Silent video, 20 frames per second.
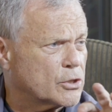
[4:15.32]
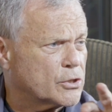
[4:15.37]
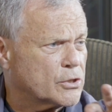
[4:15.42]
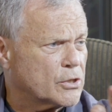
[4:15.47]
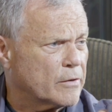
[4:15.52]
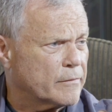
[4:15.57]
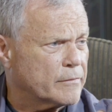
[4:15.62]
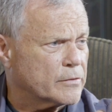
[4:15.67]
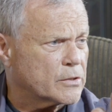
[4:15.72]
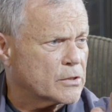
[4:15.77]

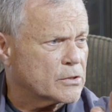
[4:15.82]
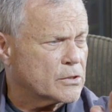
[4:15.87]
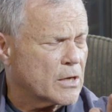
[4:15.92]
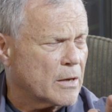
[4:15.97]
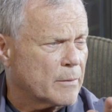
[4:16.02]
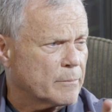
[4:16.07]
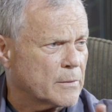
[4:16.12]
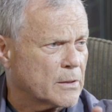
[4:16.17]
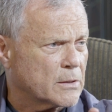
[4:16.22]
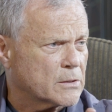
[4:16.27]
services
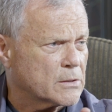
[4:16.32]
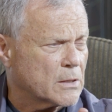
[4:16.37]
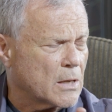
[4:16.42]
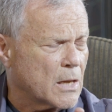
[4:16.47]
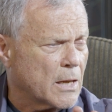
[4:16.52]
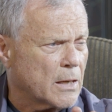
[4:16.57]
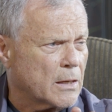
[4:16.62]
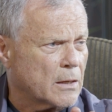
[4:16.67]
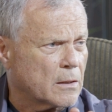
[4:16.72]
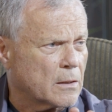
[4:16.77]
companies
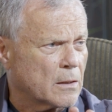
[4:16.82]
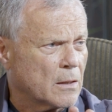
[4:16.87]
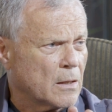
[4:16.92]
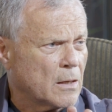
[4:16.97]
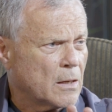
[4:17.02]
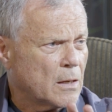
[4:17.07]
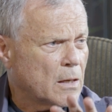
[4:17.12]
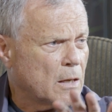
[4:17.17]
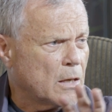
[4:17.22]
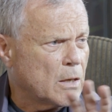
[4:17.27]
like
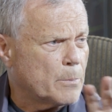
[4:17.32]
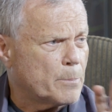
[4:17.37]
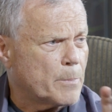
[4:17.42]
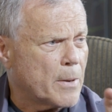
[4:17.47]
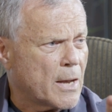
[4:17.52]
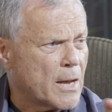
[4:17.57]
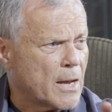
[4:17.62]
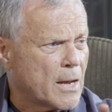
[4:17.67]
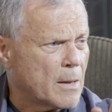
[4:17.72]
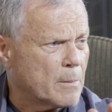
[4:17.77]

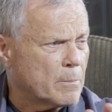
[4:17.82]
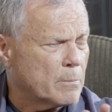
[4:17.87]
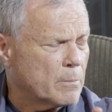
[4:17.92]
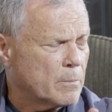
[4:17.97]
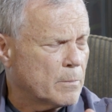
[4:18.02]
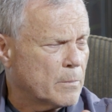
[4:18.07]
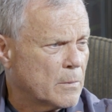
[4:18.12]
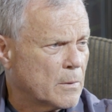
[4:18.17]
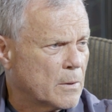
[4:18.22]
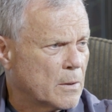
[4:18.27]

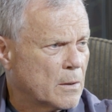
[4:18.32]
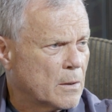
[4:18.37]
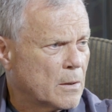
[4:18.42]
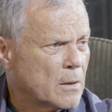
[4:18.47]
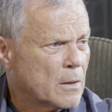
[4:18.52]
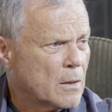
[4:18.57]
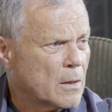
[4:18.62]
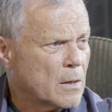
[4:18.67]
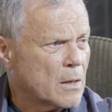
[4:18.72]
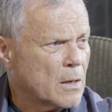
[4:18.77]
EPAM,
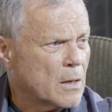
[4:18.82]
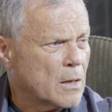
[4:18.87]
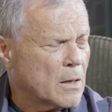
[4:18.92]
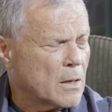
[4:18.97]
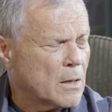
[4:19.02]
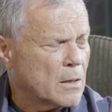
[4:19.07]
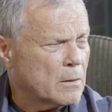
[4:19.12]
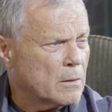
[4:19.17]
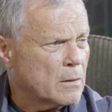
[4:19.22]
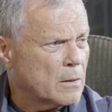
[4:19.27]

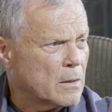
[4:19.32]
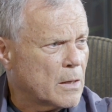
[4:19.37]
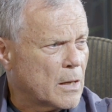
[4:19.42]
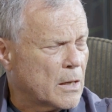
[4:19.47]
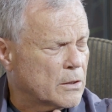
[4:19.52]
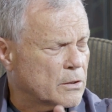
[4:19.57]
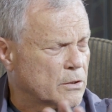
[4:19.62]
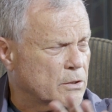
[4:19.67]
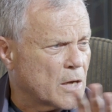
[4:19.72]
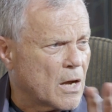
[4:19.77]

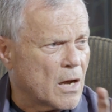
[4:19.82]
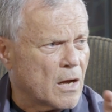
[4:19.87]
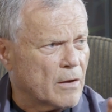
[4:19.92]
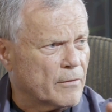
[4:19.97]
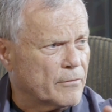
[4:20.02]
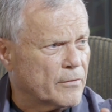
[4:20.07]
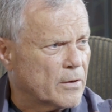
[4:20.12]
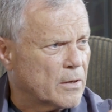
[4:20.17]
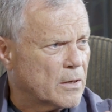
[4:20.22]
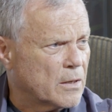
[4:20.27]

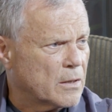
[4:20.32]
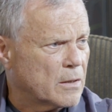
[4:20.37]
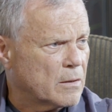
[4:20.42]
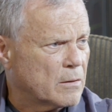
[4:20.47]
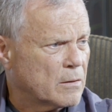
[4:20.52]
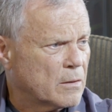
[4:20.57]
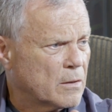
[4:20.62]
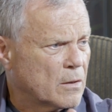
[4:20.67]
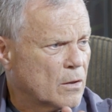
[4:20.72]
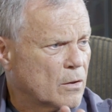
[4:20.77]
Endava,
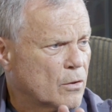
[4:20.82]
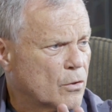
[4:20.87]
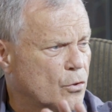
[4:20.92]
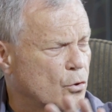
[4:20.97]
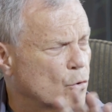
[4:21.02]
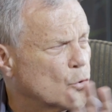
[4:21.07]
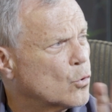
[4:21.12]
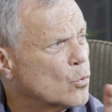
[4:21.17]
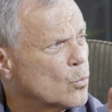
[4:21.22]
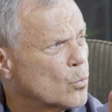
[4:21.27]

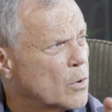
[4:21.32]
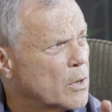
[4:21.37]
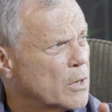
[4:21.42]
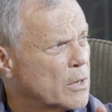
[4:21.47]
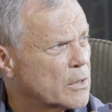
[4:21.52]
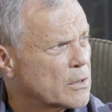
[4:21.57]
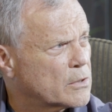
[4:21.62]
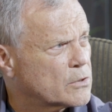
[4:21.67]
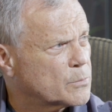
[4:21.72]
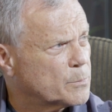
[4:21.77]

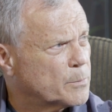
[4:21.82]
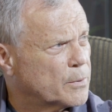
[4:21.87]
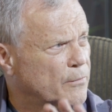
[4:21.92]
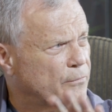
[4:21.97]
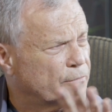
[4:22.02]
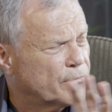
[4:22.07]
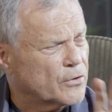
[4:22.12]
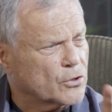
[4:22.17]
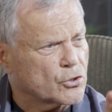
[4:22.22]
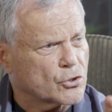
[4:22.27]
ThoughtWorks,
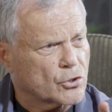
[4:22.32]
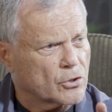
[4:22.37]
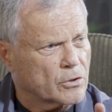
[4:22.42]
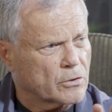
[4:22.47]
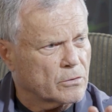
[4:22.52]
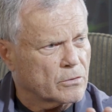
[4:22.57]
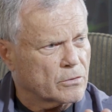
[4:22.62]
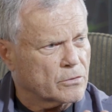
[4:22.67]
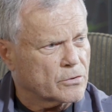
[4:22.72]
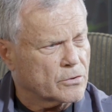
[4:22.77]

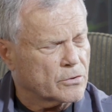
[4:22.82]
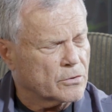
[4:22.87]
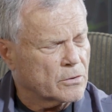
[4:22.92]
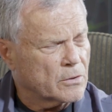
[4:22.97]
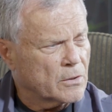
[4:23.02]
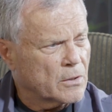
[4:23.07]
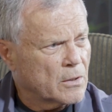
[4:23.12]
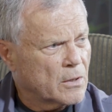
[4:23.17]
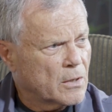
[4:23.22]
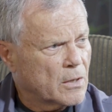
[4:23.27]
Perficient,
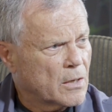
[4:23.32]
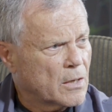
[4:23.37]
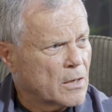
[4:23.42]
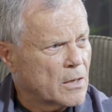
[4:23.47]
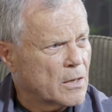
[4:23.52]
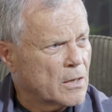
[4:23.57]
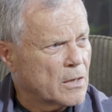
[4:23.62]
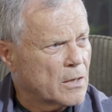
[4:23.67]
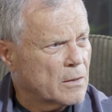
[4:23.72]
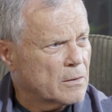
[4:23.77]

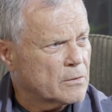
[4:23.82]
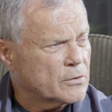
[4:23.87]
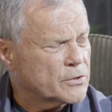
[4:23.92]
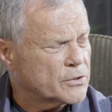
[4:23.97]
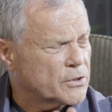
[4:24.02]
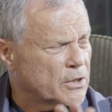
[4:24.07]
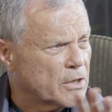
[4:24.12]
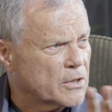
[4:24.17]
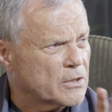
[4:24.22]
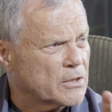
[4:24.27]

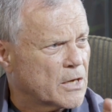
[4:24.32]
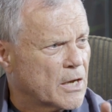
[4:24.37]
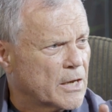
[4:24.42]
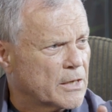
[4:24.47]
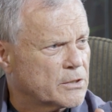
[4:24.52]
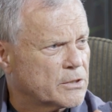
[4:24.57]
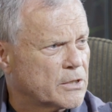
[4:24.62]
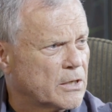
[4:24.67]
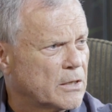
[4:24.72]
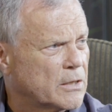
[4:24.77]

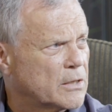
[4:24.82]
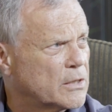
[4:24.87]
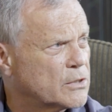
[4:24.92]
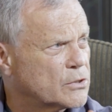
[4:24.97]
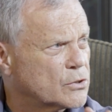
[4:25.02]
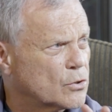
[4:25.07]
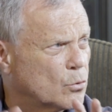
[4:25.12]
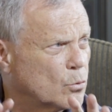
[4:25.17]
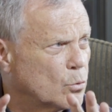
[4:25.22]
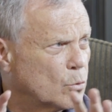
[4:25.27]
C&IT.
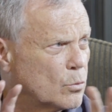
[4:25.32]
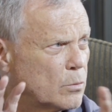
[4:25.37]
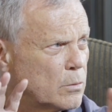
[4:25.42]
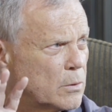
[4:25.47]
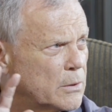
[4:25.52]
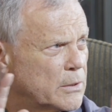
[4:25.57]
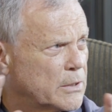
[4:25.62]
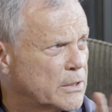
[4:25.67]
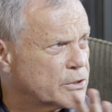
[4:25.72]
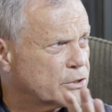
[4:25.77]
These are
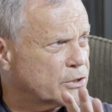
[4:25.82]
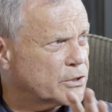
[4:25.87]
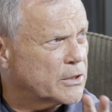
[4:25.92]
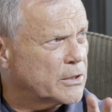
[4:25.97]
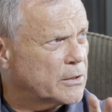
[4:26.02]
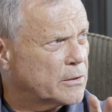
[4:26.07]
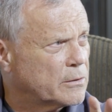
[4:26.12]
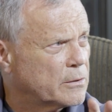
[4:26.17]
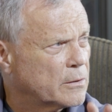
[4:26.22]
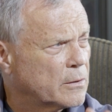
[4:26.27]
all
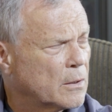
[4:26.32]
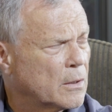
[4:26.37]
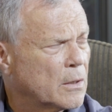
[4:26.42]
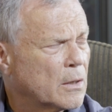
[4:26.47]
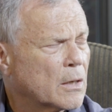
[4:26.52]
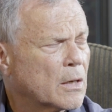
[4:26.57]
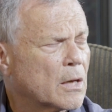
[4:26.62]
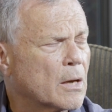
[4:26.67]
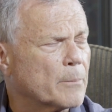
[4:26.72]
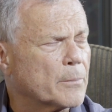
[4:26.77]
listed
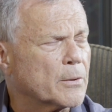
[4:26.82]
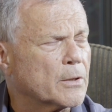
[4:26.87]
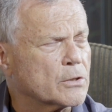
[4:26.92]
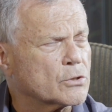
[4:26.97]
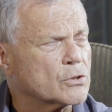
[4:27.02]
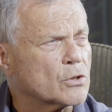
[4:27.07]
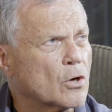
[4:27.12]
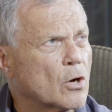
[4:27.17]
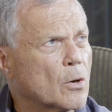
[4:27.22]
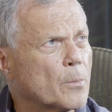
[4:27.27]

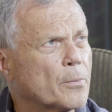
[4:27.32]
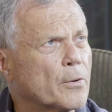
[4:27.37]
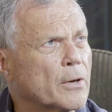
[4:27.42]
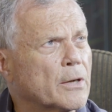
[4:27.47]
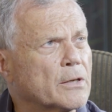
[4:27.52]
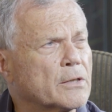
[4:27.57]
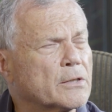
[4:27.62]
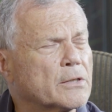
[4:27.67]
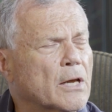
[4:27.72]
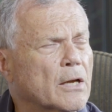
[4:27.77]
companies that
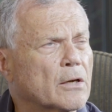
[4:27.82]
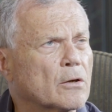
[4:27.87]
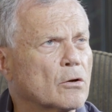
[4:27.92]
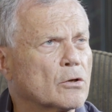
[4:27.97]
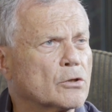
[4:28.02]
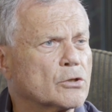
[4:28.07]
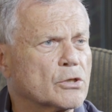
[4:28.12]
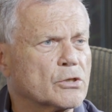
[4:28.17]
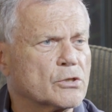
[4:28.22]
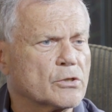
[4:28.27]
operate in
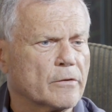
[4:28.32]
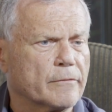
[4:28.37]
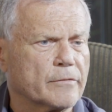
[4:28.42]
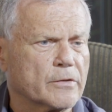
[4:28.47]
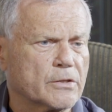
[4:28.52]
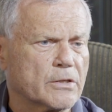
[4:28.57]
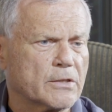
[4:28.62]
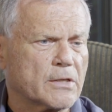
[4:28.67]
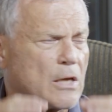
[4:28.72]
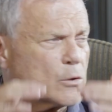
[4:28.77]
technology
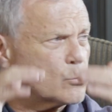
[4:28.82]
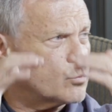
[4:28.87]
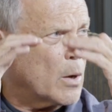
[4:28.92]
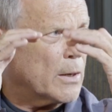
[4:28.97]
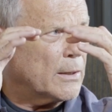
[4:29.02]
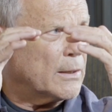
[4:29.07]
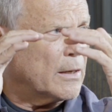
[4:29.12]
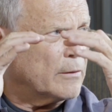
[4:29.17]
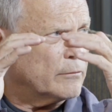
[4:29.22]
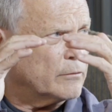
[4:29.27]
services. That's
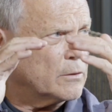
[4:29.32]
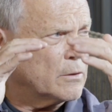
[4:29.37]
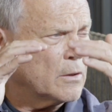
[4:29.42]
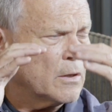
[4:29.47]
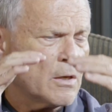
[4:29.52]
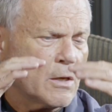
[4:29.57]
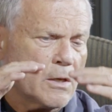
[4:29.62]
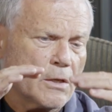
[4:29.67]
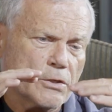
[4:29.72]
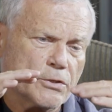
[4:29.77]
one level.
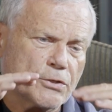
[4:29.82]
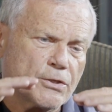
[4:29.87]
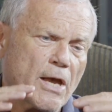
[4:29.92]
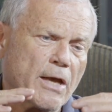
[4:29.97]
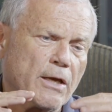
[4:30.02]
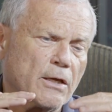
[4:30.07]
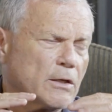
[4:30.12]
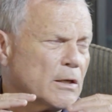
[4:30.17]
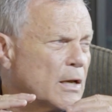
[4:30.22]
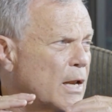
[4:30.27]

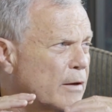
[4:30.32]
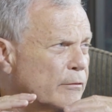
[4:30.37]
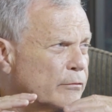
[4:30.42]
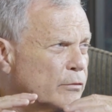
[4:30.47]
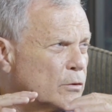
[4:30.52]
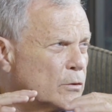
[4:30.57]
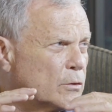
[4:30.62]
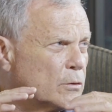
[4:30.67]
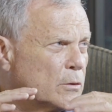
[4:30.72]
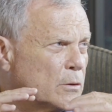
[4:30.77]
Second
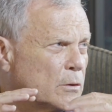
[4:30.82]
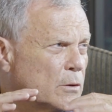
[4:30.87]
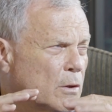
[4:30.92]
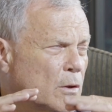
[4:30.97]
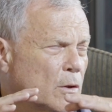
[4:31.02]
level